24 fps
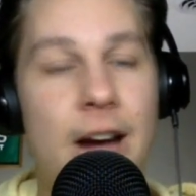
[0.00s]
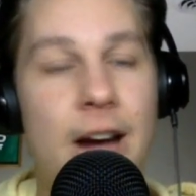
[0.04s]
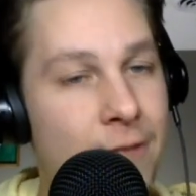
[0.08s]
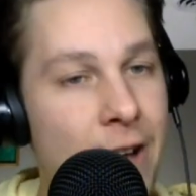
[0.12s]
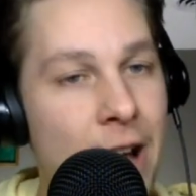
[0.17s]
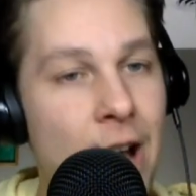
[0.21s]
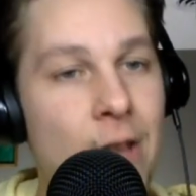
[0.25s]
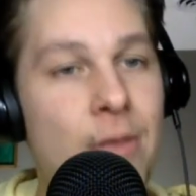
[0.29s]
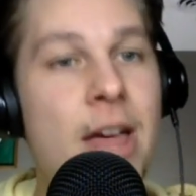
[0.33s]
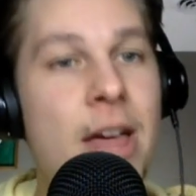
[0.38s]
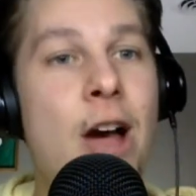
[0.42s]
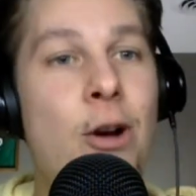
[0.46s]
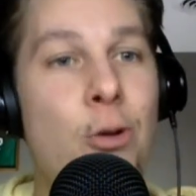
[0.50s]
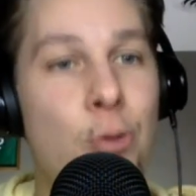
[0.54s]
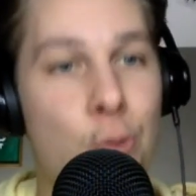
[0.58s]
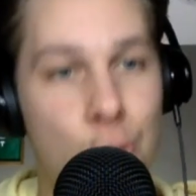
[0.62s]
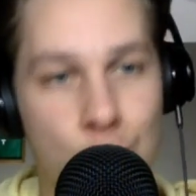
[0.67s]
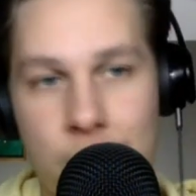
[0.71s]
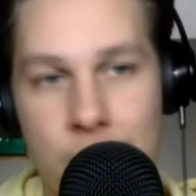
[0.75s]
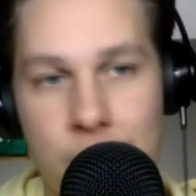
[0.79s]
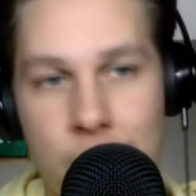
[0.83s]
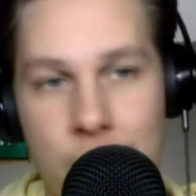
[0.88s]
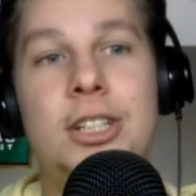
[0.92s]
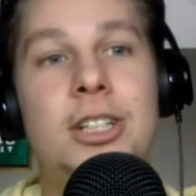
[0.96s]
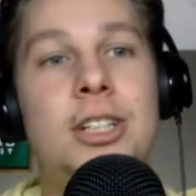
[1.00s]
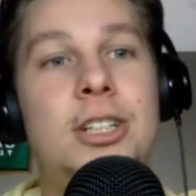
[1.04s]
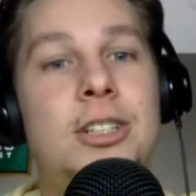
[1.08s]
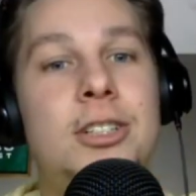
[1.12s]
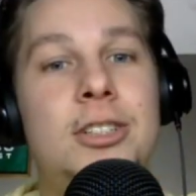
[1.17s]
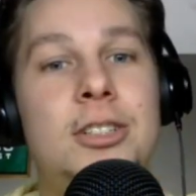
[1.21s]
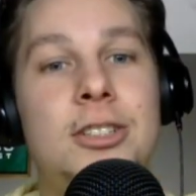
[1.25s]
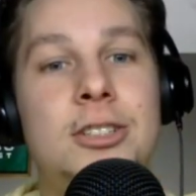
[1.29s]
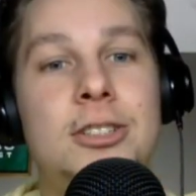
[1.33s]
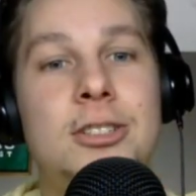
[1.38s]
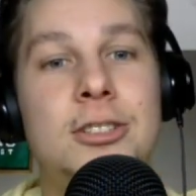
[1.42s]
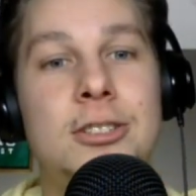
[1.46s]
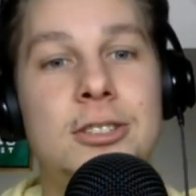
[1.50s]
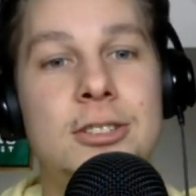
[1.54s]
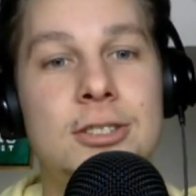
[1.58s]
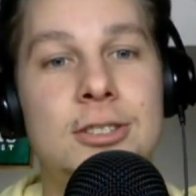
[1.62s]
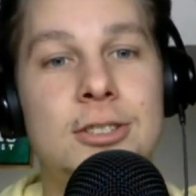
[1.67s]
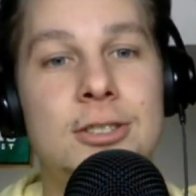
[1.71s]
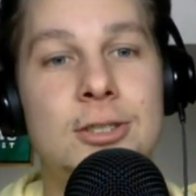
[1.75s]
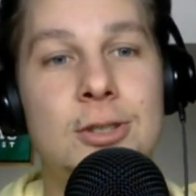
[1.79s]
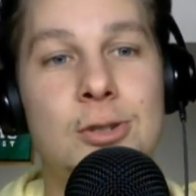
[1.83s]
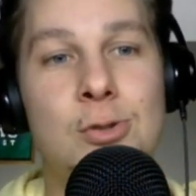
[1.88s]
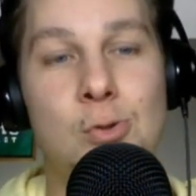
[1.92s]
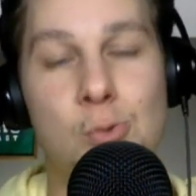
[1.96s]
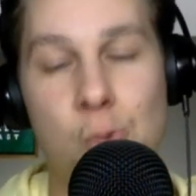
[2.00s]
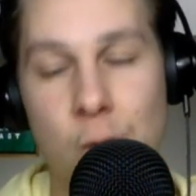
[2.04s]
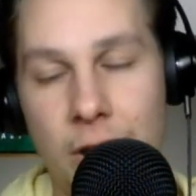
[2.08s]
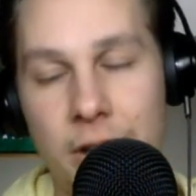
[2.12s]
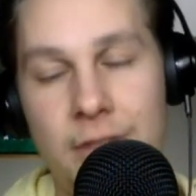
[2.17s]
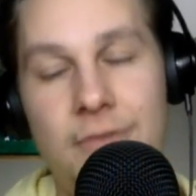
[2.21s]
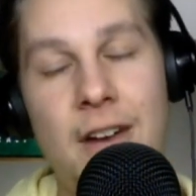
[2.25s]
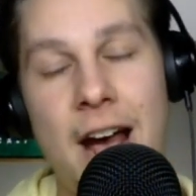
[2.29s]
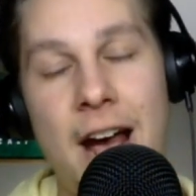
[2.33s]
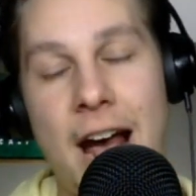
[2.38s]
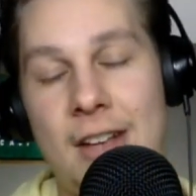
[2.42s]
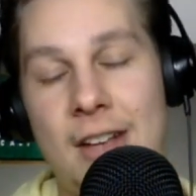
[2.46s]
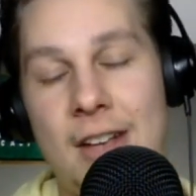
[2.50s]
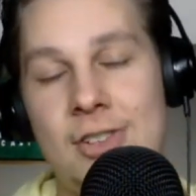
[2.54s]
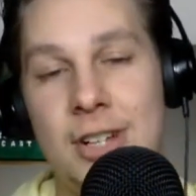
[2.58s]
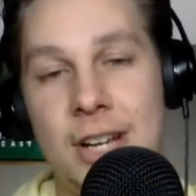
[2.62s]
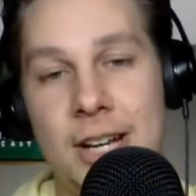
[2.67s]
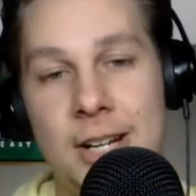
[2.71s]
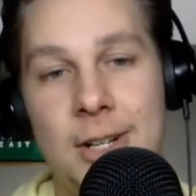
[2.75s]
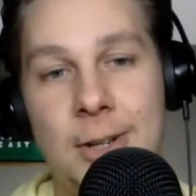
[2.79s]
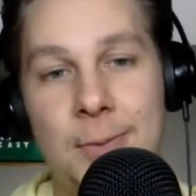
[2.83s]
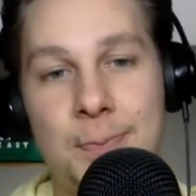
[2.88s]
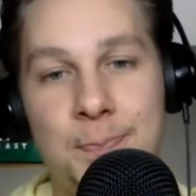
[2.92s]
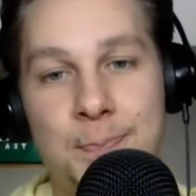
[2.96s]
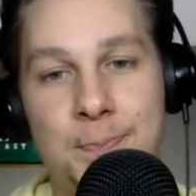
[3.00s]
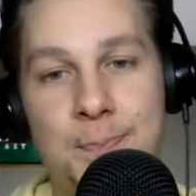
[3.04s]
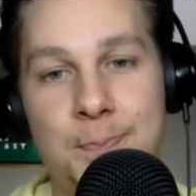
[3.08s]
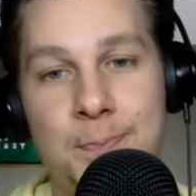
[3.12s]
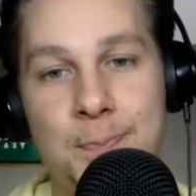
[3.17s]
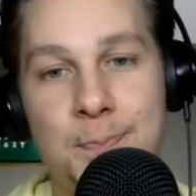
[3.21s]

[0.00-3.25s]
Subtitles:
found that really, really fascinating.